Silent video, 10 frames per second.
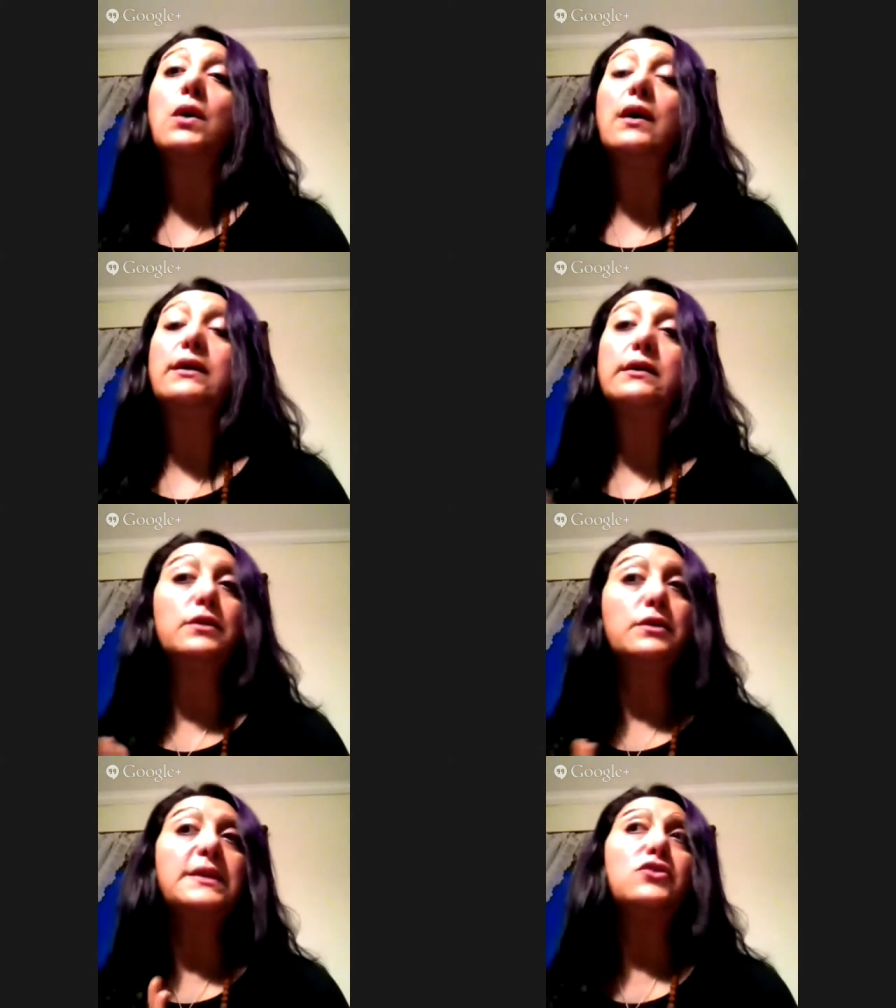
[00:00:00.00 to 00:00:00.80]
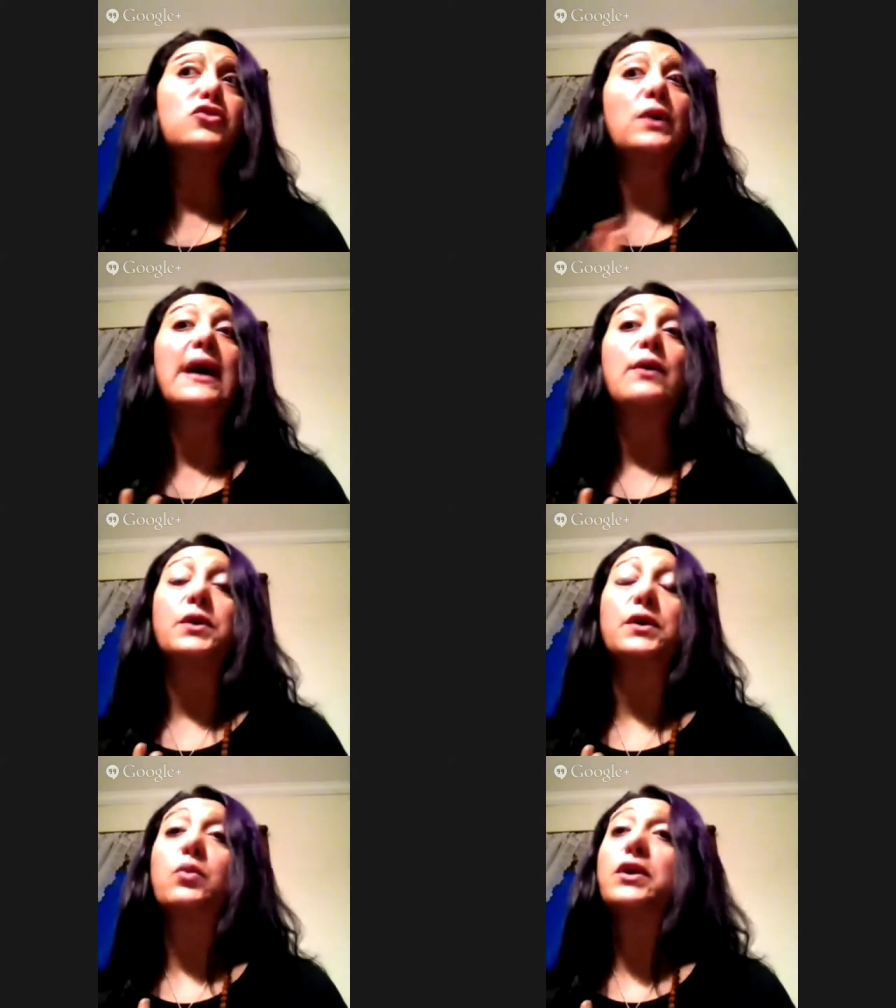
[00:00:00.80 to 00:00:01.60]
It is going to be a
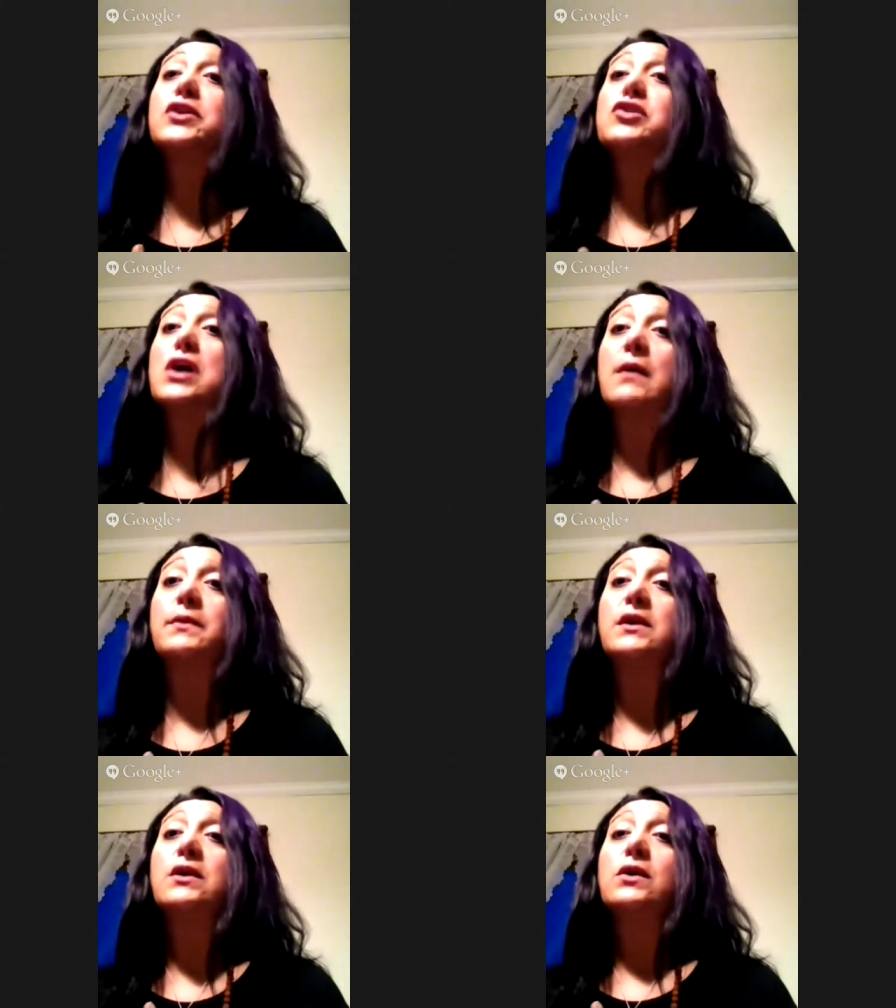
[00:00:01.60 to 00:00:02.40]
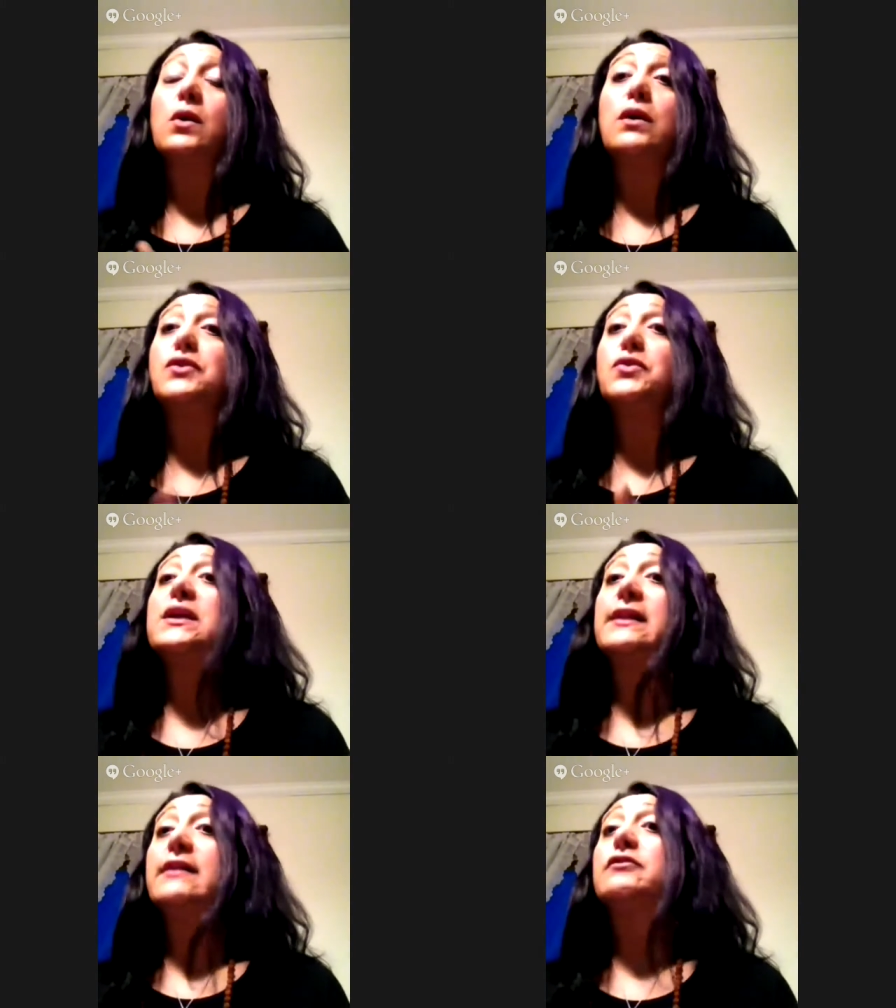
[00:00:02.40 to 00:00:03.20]
2-hour workshop on 3
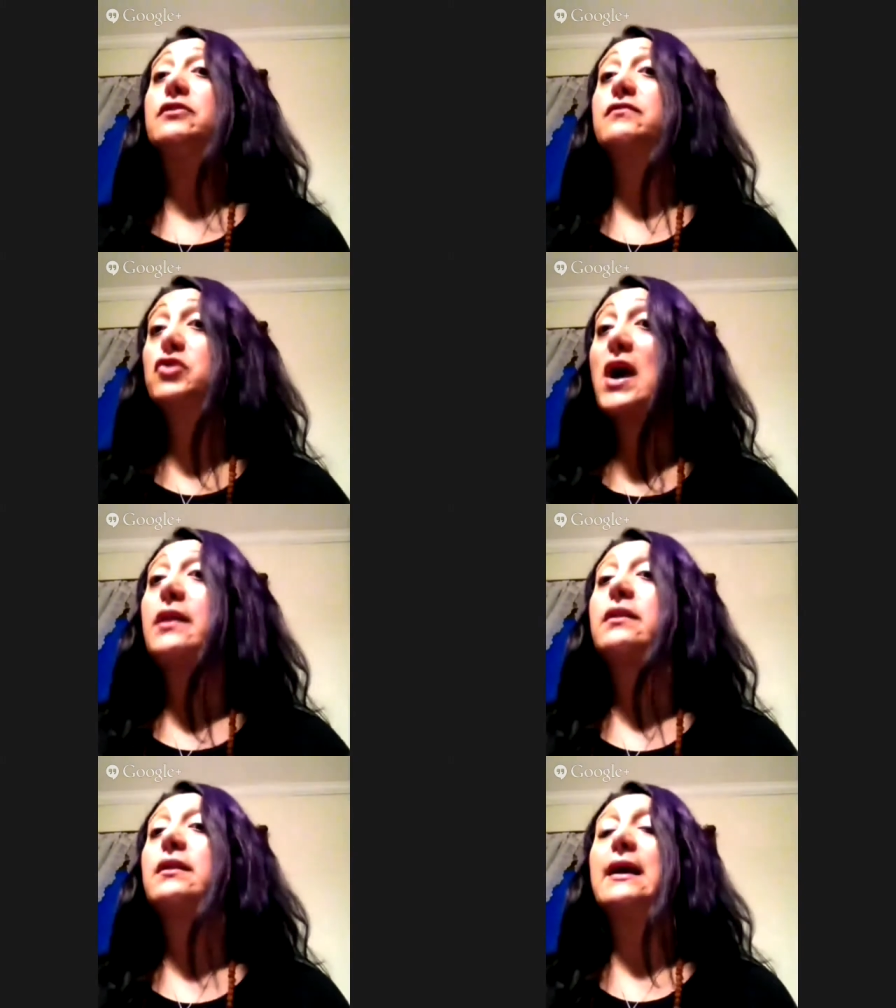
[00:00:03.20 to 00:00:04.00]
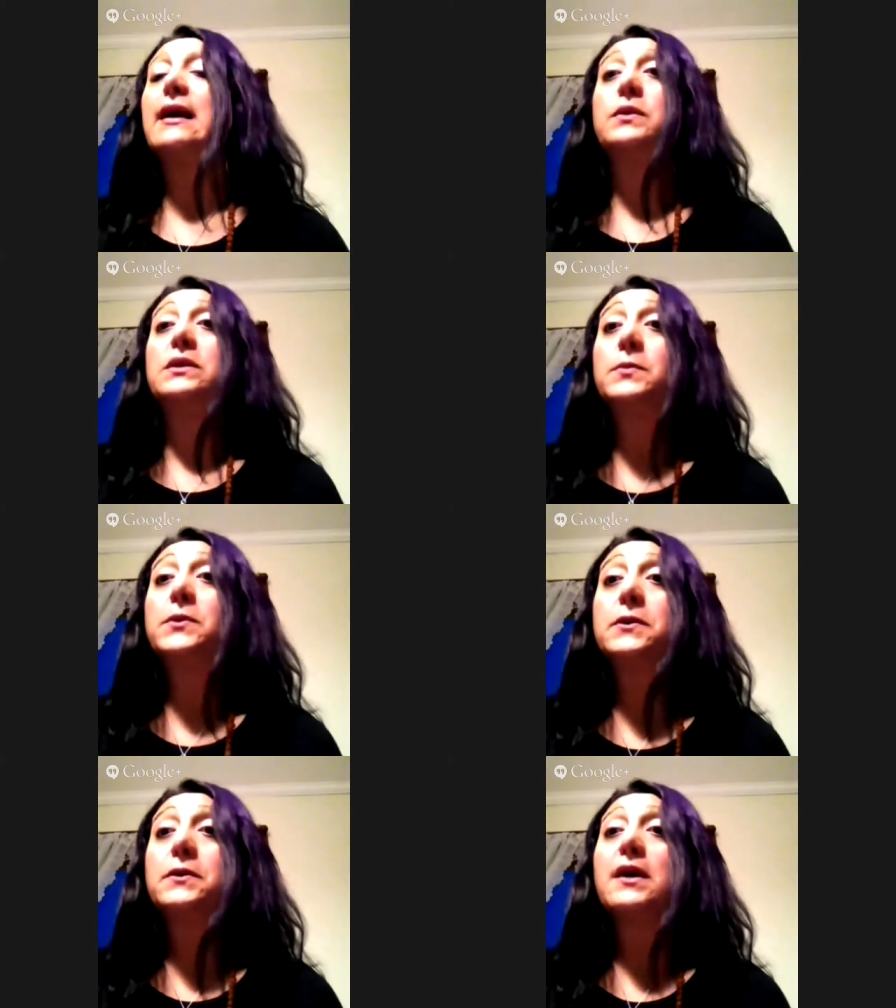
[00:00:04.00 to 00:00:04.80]
levels of trust and how
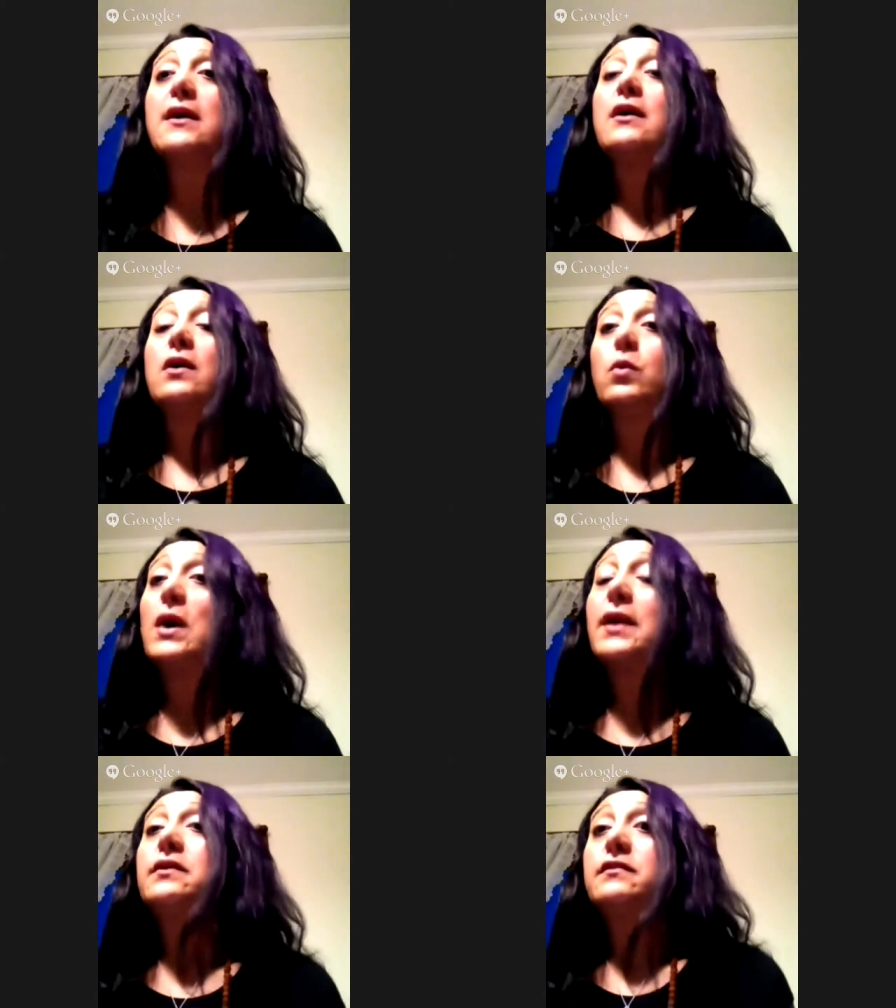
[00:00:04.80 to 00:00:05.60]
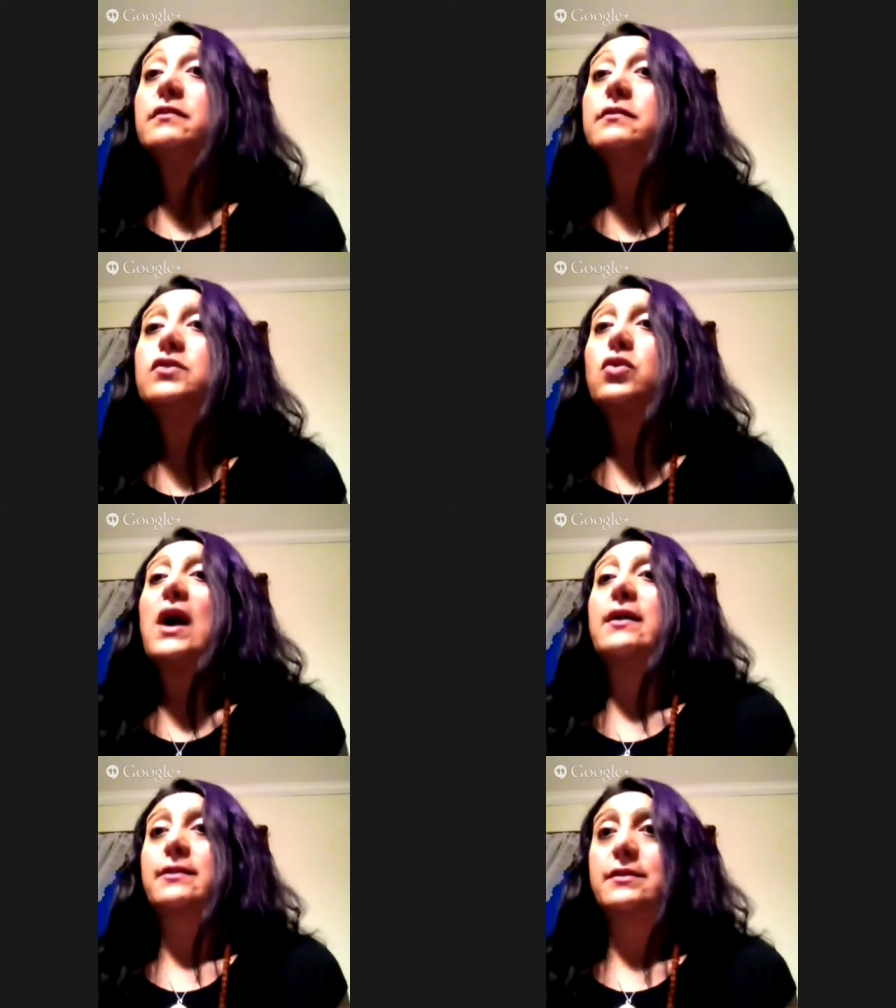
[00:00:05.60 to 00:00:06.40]
people want to
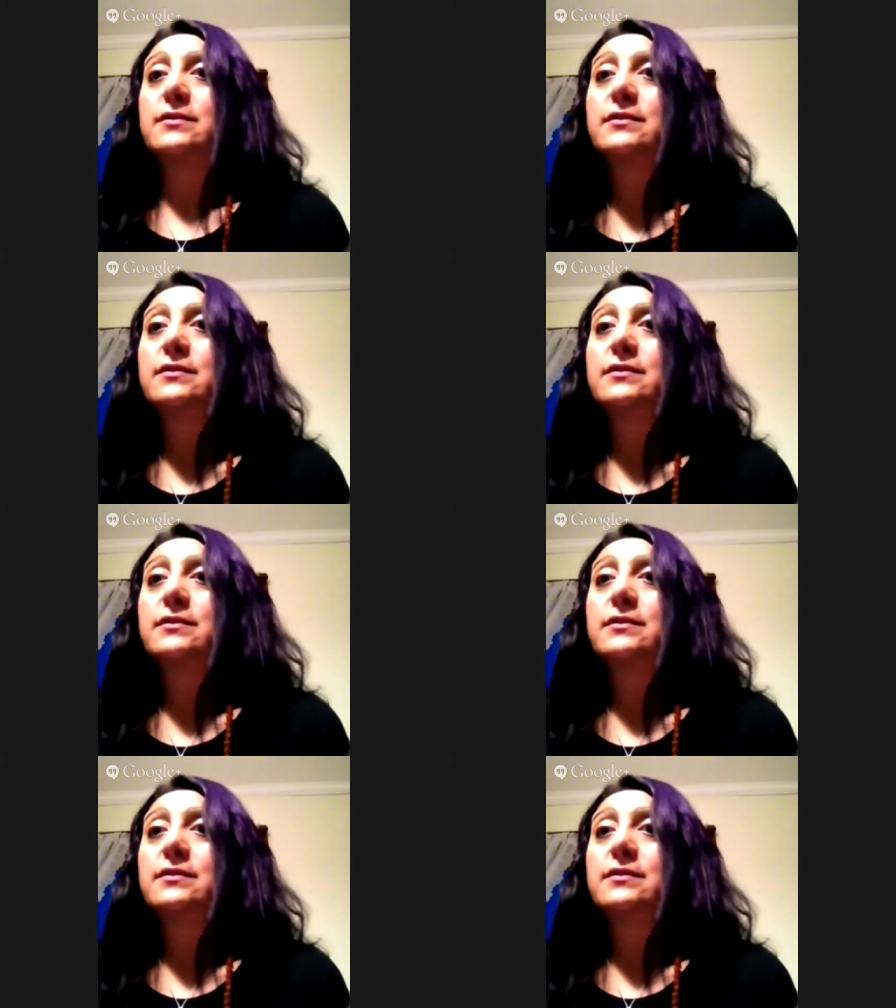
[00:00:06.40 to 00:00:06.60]
trust